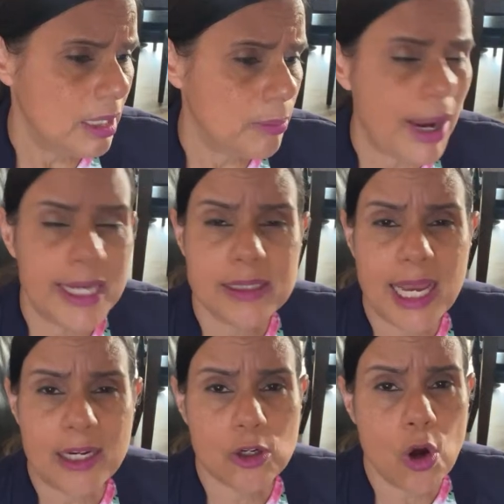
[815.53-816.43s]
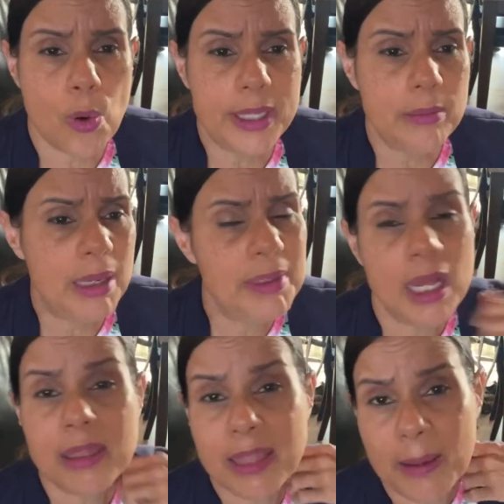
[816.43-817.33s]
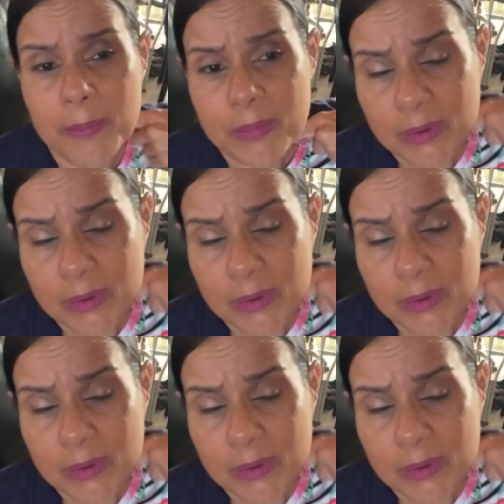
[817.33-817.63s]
Brian Tyler Cohen, maybe not them.